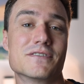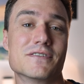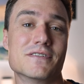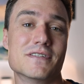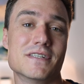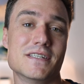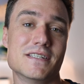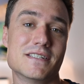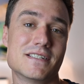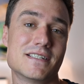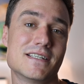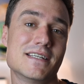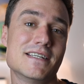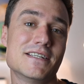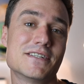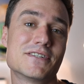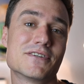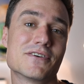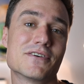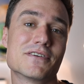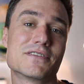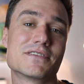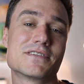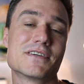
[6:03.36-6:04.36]
to these
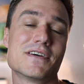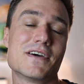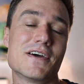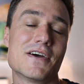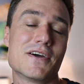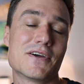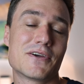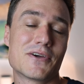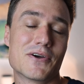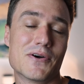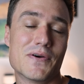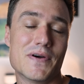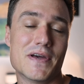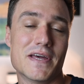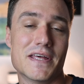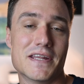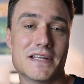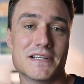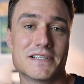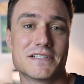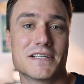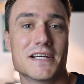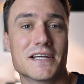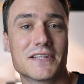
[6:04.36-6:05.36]
t-shirts. Go ahead
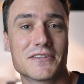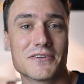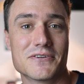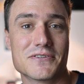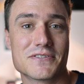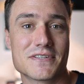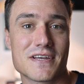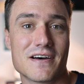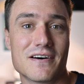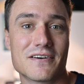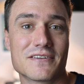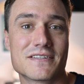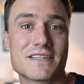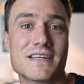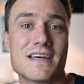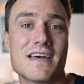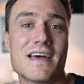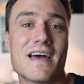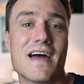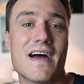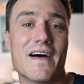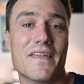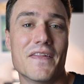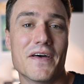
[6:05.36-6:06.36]
and check those out,
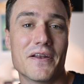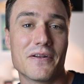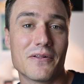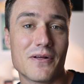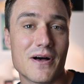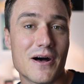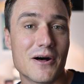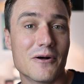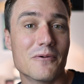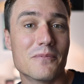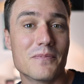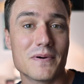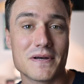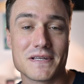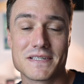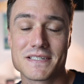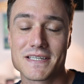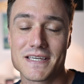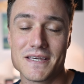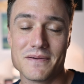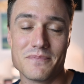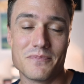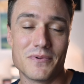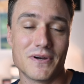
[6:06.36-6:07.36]
and that'll help us
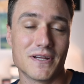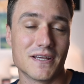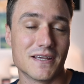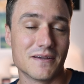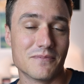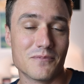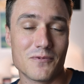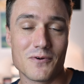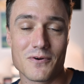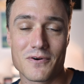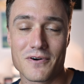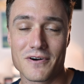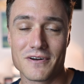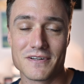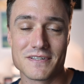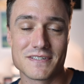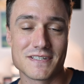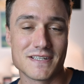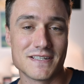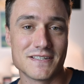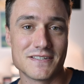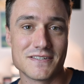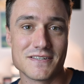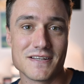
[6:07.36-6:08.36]
keep bringing more
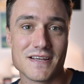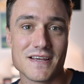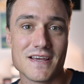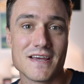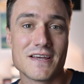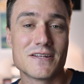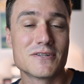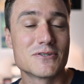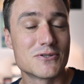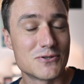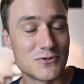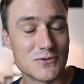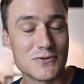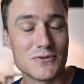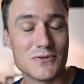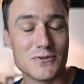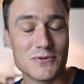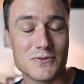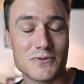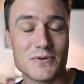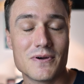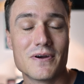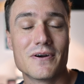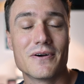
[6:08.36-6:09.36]
content to
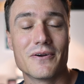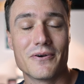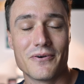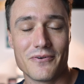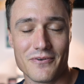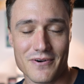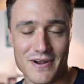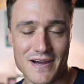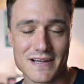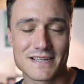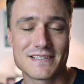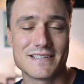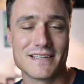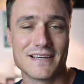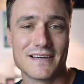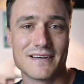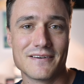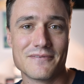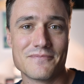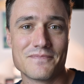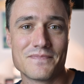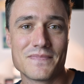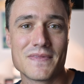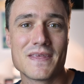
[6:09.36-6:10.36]
you right here.
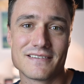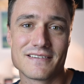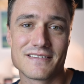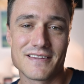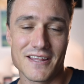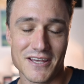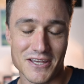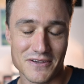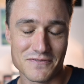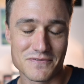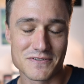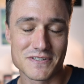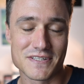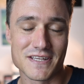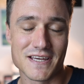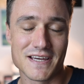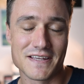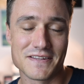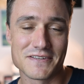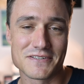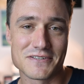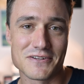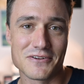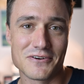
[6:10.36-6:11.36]
Thank you for staying
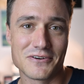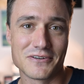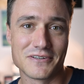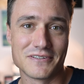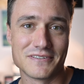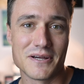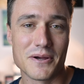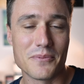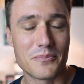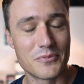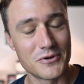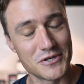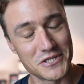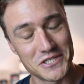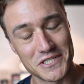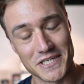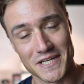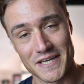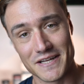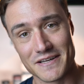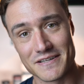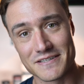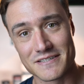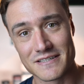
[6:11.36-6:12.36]
this long.
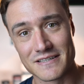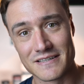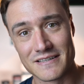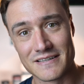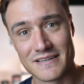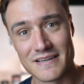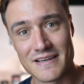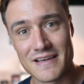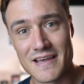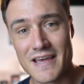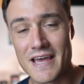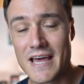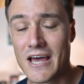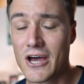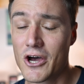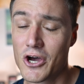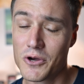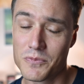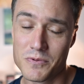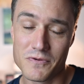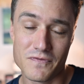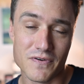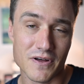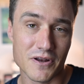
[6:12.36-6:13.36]
Appreciate it. I
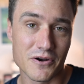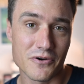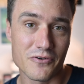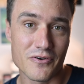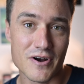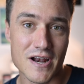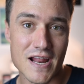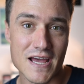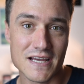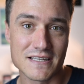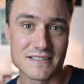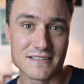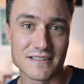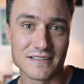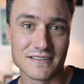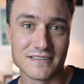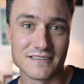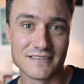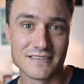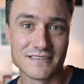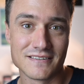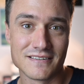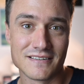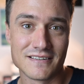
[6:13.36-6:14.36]
hope you found it relaxing.
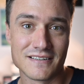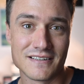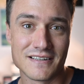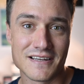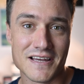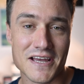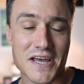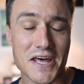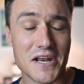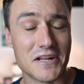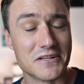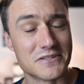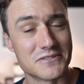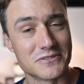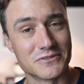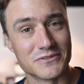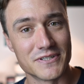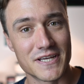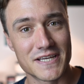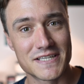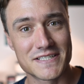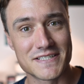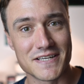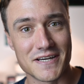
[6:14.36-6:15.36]
And until
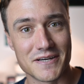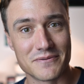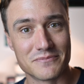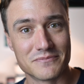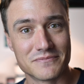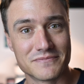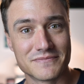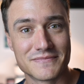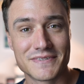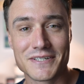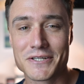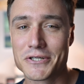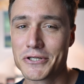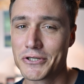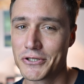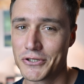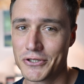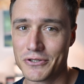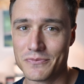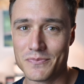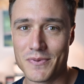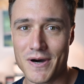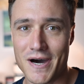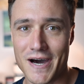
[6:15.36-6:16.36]
next time,
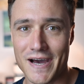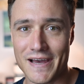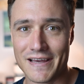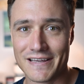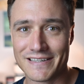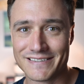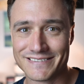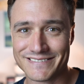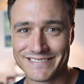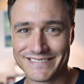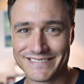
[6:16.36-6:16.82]
goodbye.